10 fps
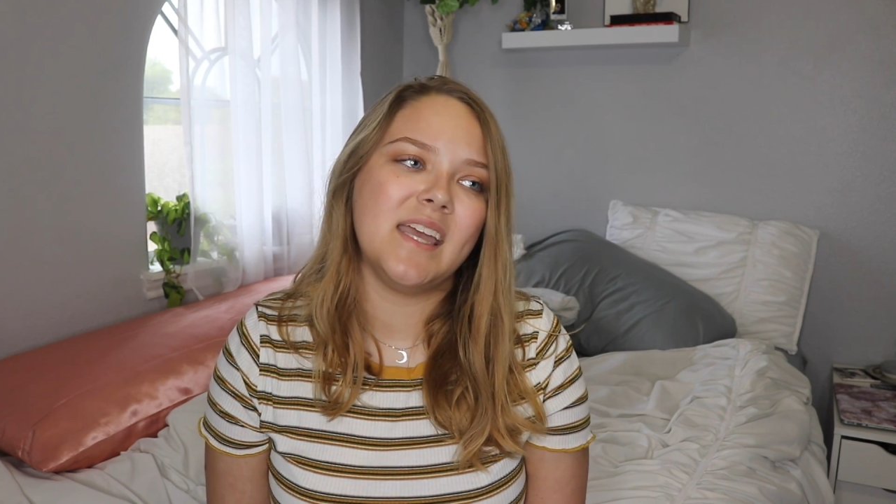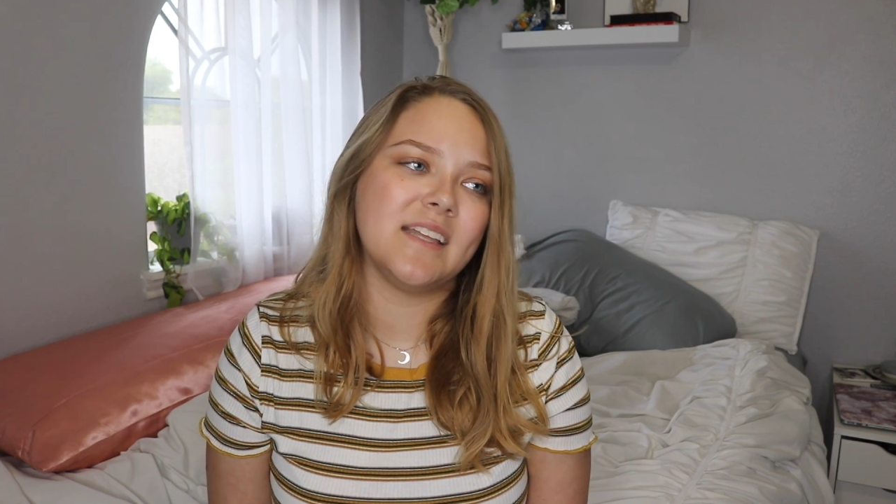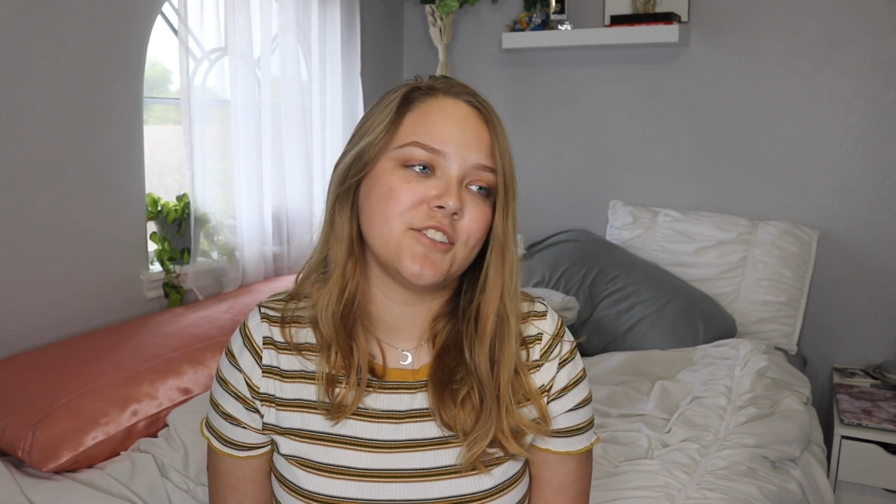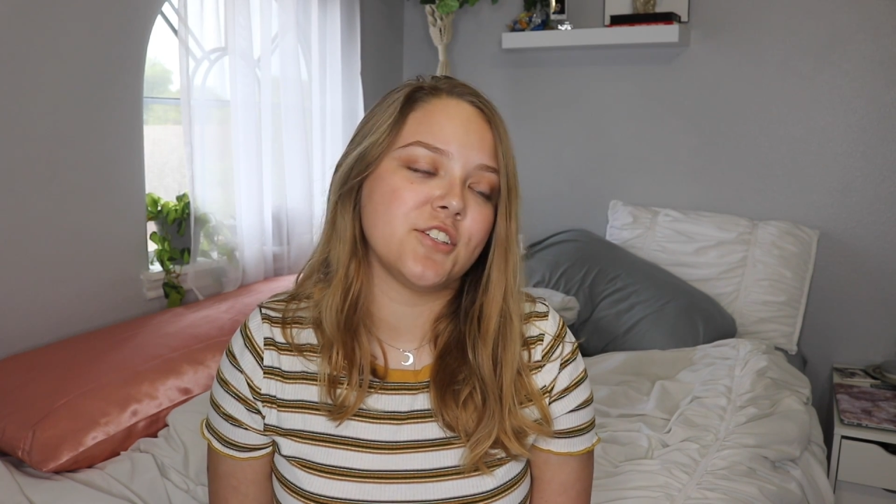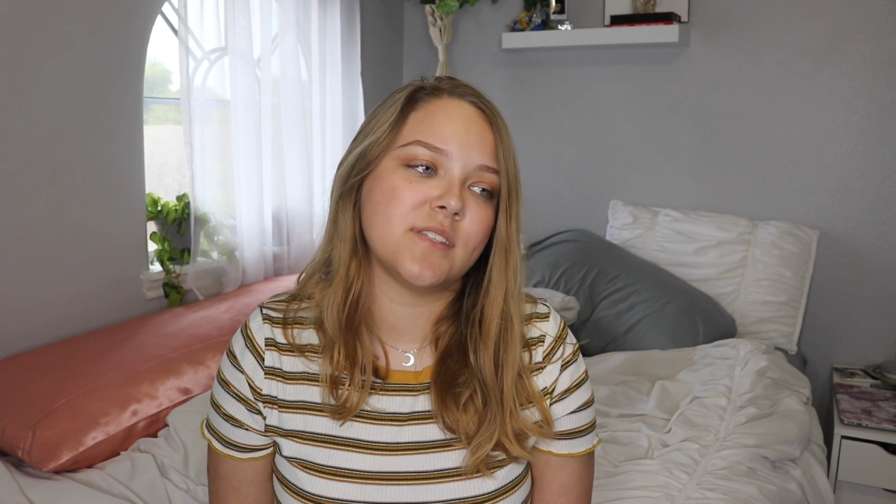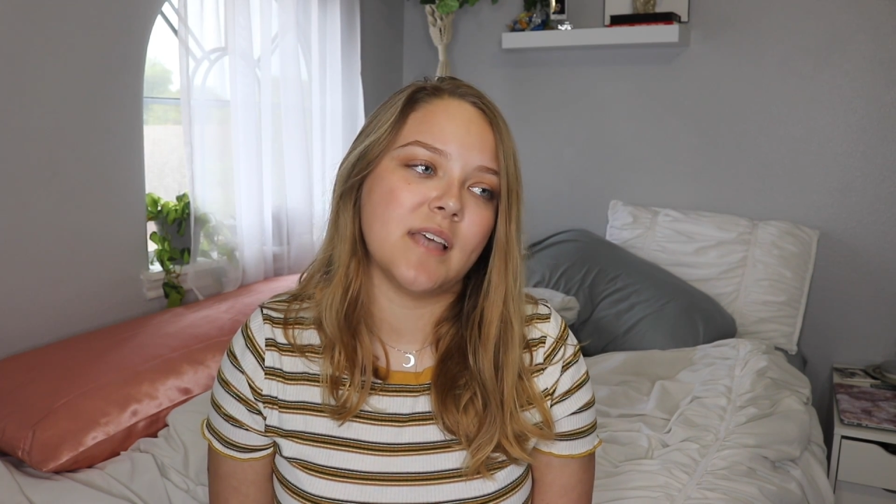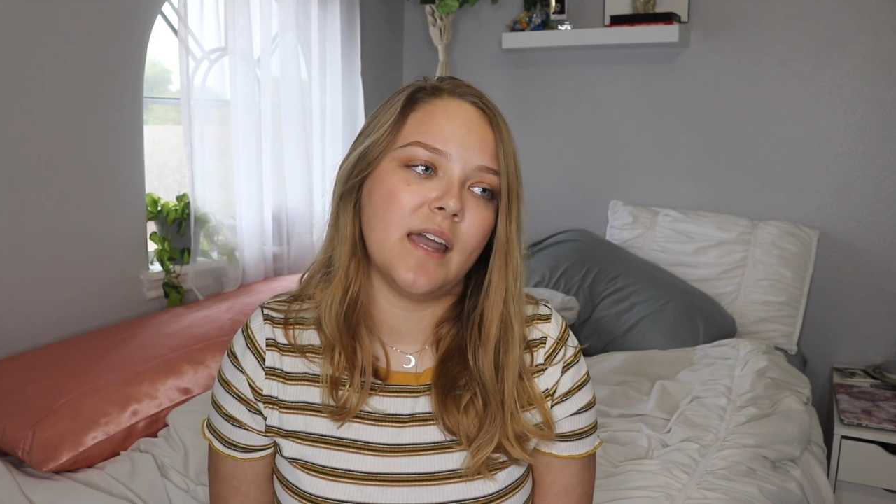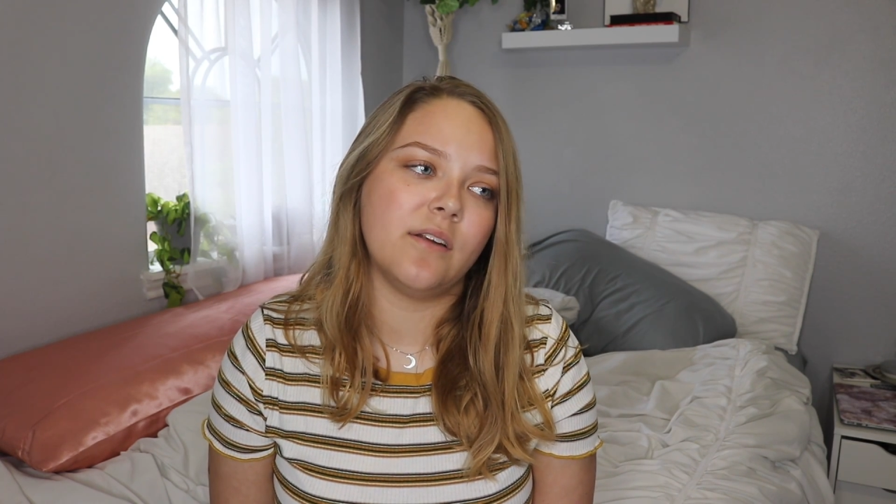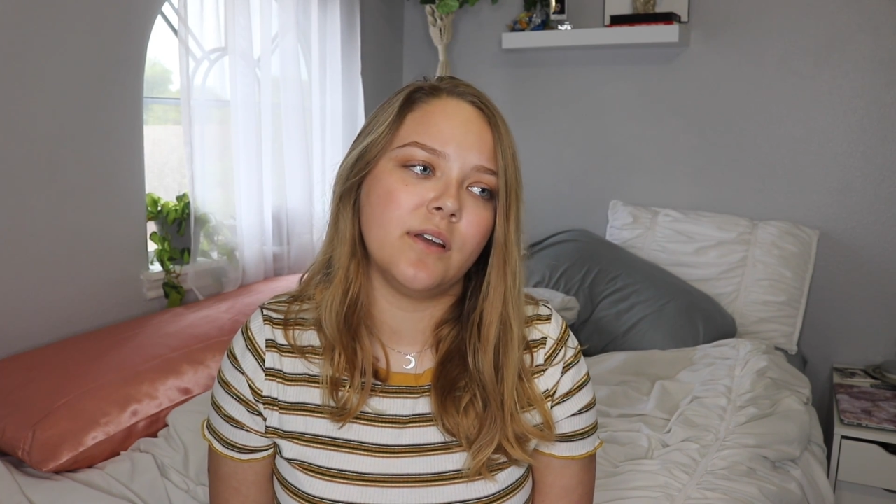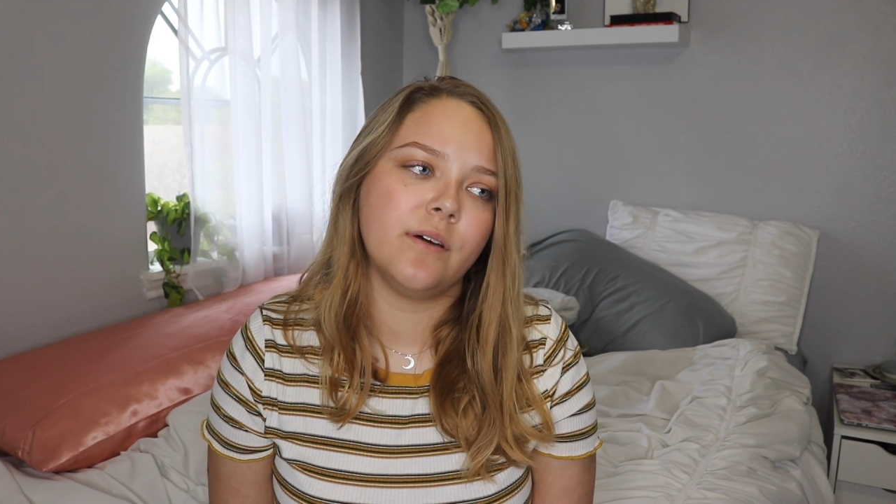I don't